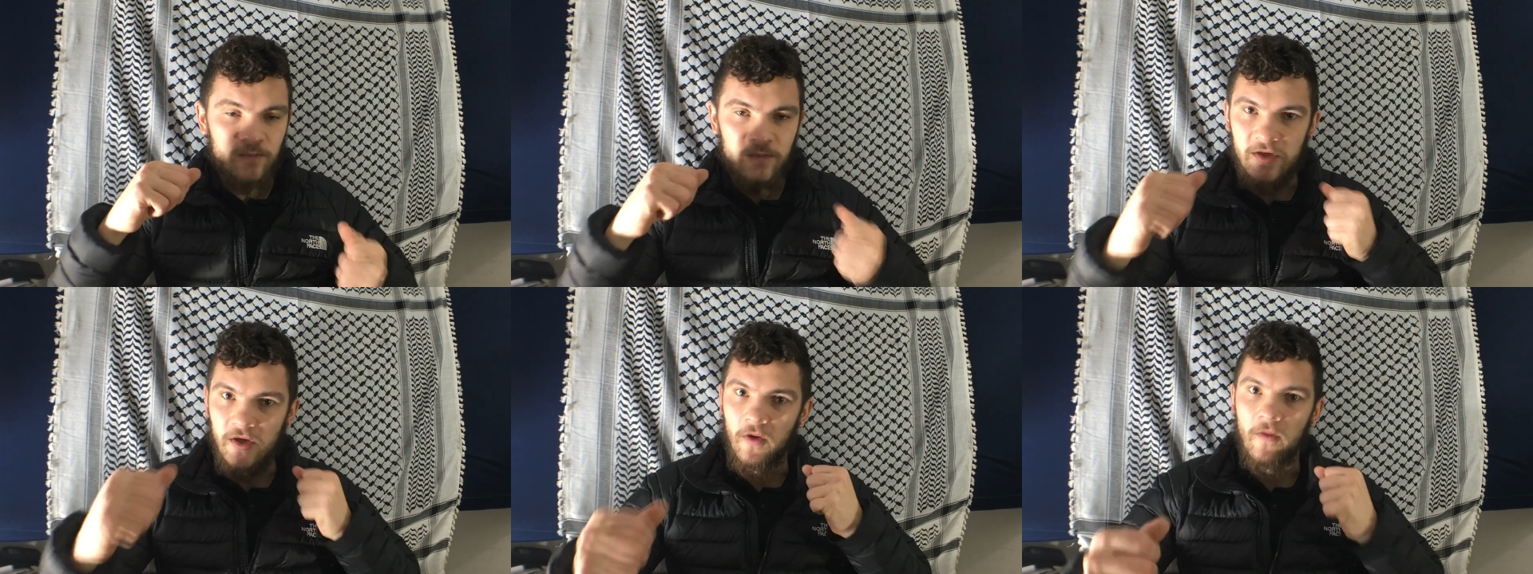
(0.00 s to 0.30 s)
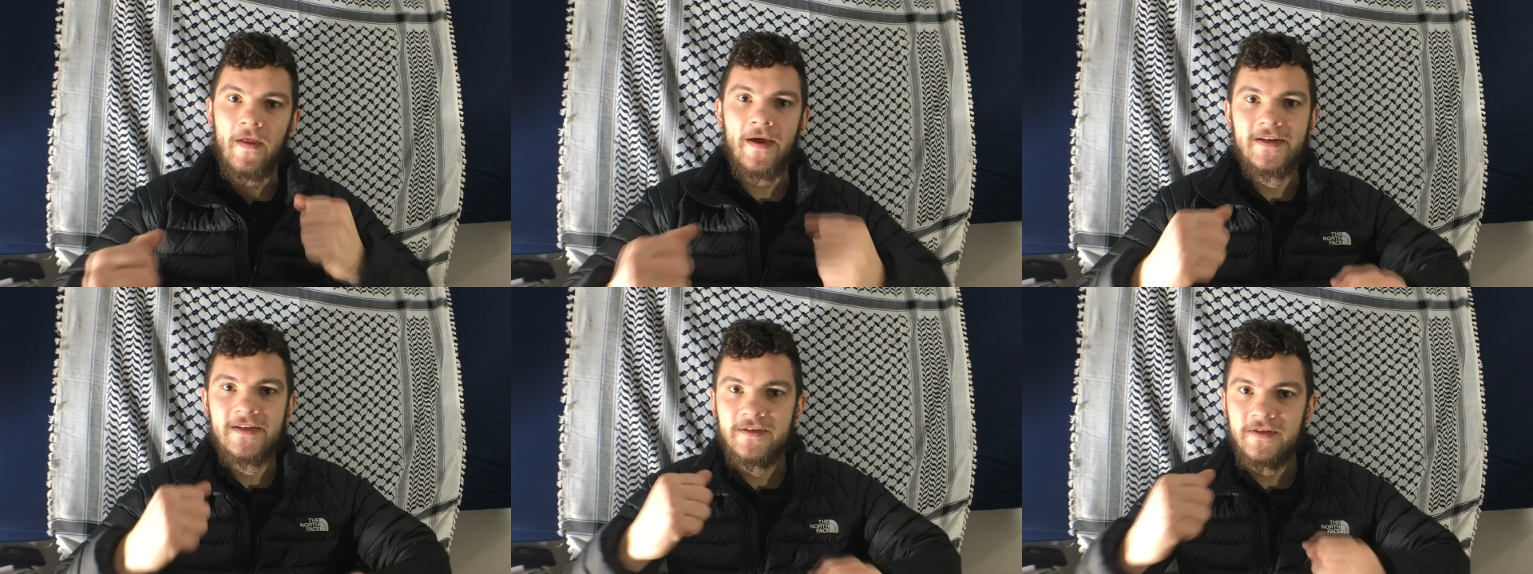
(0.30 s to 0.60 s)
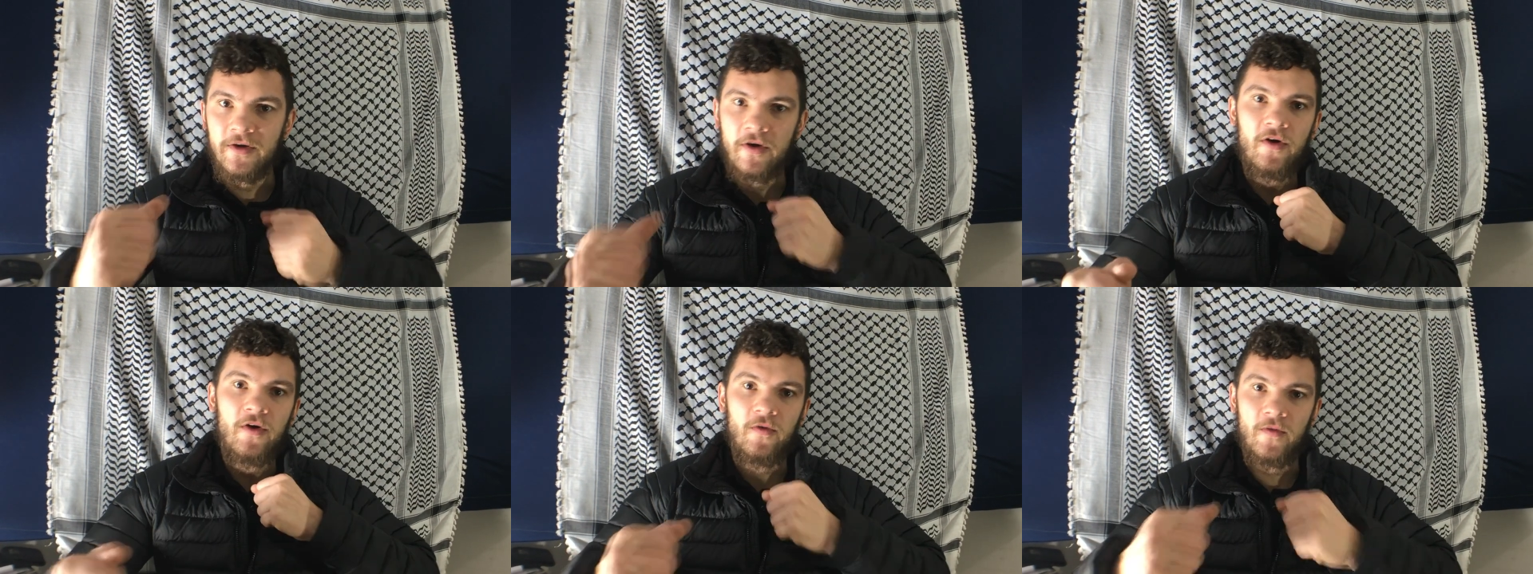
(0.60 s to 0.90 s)
You know, let's
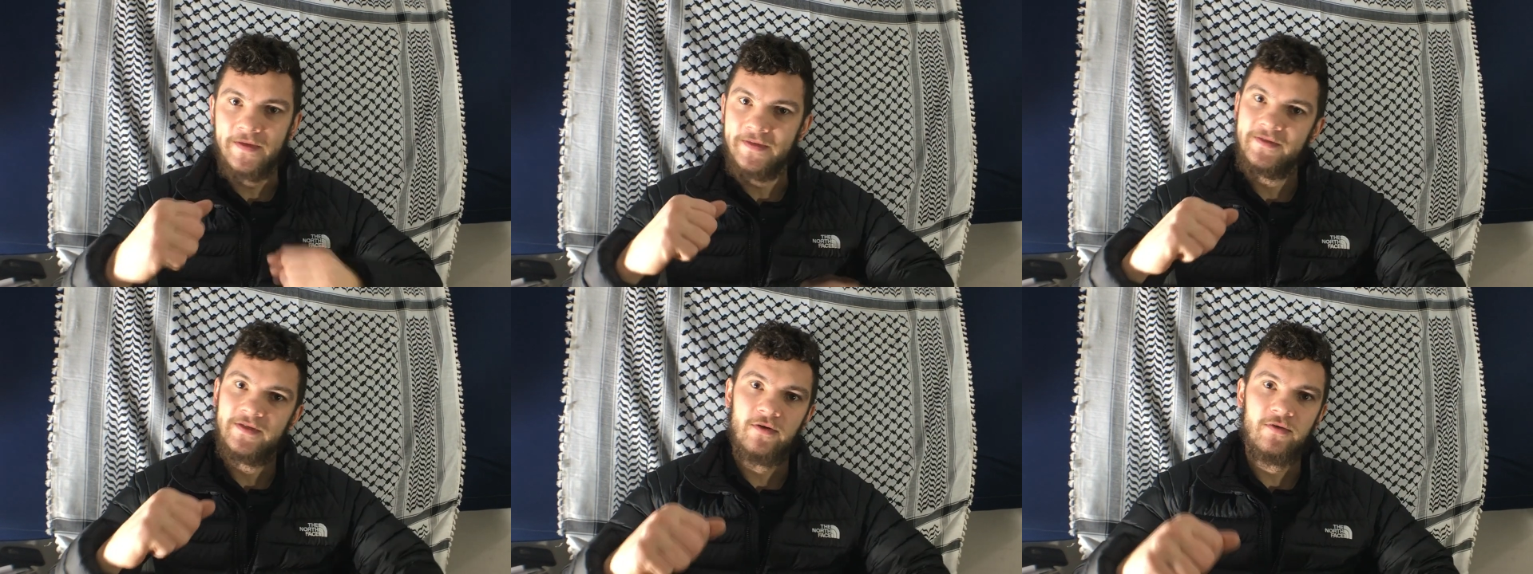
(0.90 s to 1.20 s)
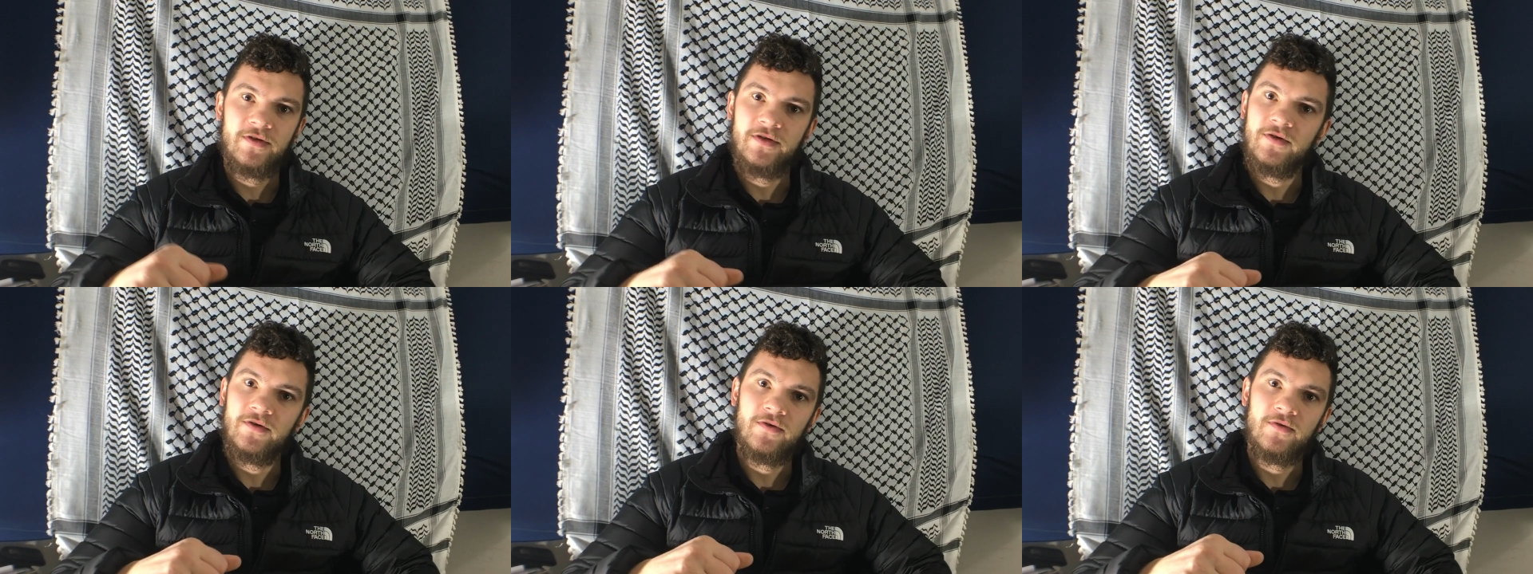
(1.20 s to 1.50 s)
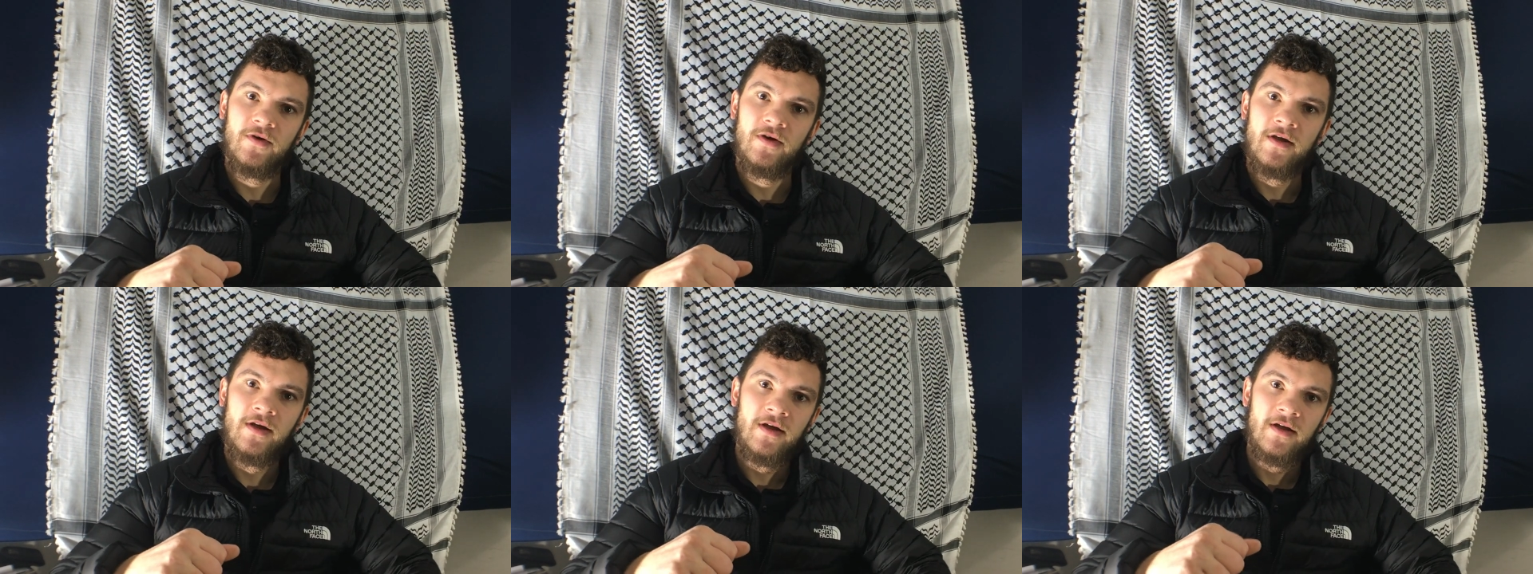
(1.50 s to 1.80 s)
go, let's go
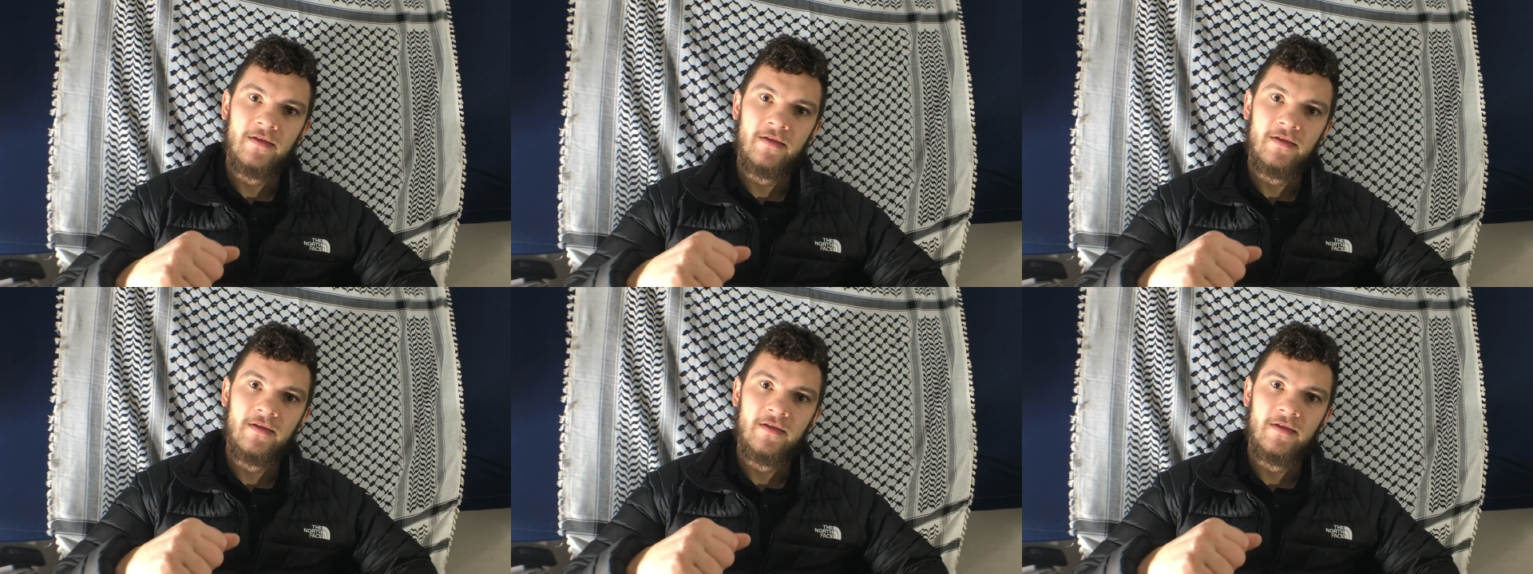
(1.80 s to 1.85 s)
do,